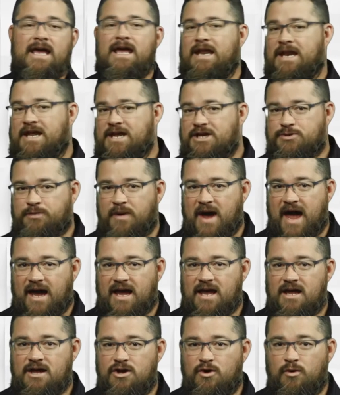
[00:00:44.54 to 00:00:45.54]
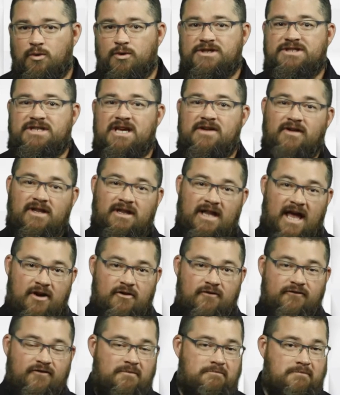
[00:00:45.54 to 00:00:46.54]
In each packet, you'll receive a
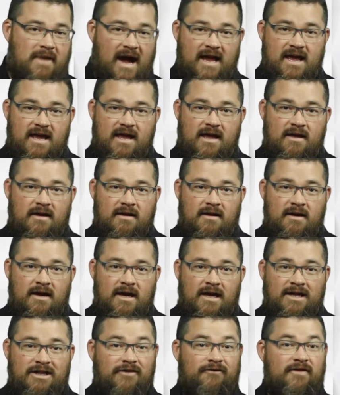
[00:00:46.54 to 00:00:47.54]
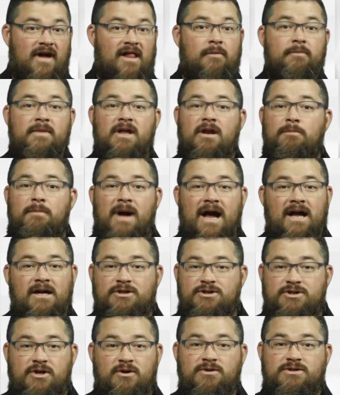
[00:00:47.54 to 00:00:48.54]
letter from Mike, developmental
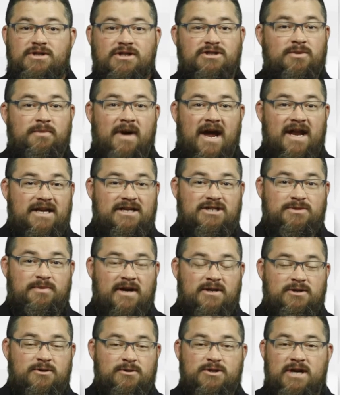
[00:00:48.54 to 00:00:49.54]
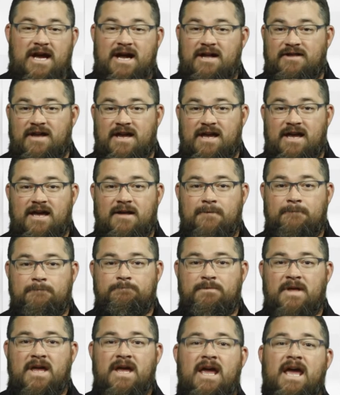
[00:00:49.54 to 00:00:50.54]
milestones that you might expect your child to hit,
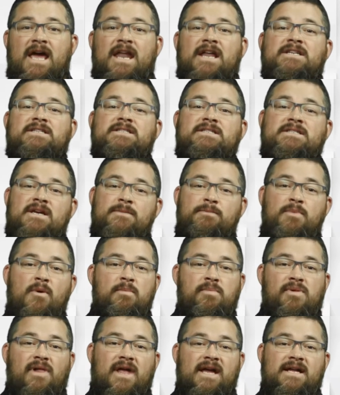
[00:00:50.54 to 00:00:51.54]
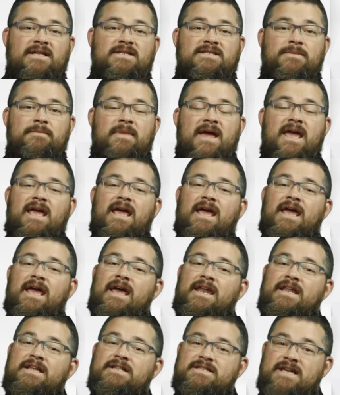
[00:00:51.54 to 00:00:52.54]
and a simple plan to make
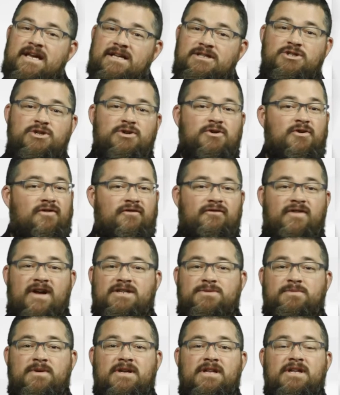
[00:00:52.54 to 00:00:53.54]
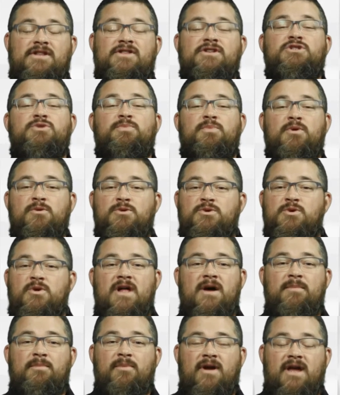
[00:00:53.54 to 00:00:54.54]
an intentional investment in the
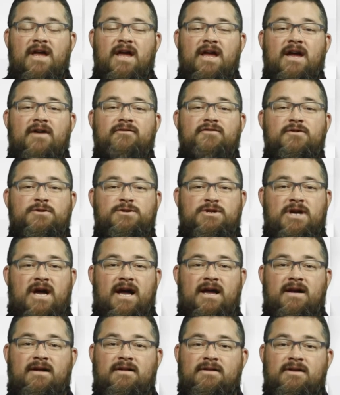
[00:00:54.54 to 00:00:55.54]
spiritual upbringing of your child.